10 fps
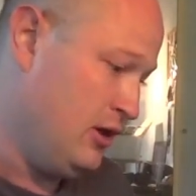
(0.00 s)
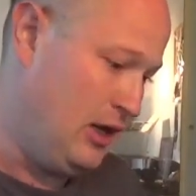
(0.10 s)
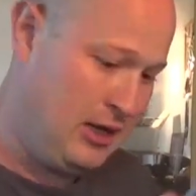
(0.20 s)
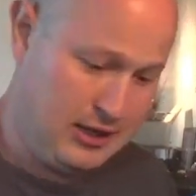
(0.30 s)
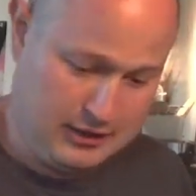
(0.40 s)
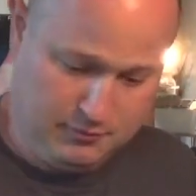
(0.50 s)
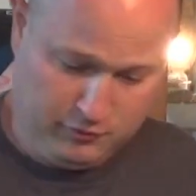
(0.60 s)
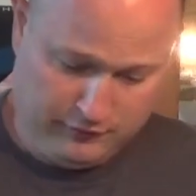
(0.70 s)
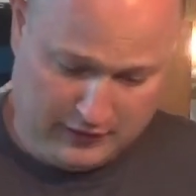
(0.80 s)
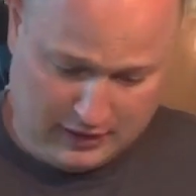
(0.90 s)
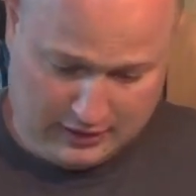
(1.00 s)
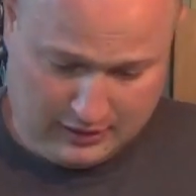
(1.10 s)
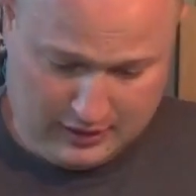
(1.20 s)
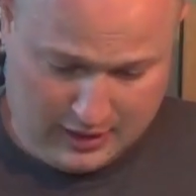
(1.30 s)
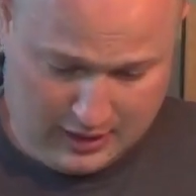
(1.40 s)
And the movie,
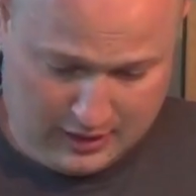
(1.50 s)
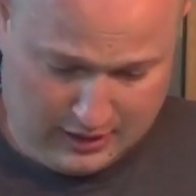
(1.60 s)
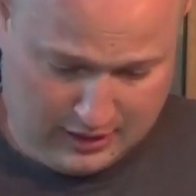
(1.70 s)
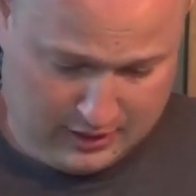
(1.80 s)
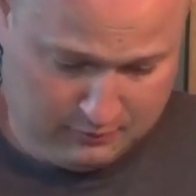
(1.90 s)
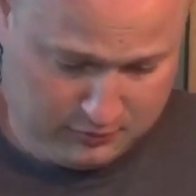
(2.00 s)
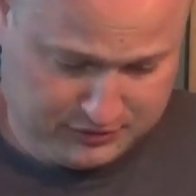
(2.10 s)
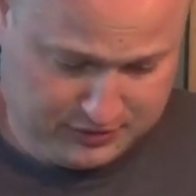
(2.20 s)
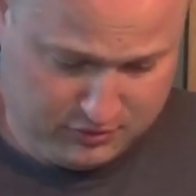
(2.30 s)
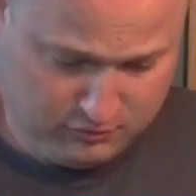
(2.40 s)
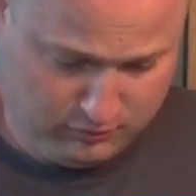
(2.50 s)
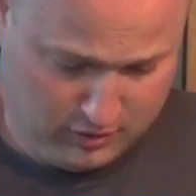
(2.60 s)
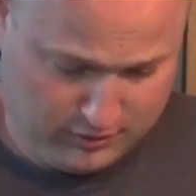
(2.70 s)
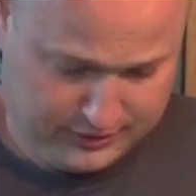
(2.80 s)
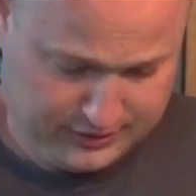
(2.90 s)
I won't see who
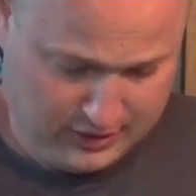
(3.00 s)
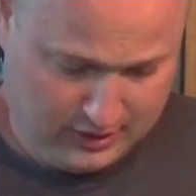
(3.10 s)
wrote it.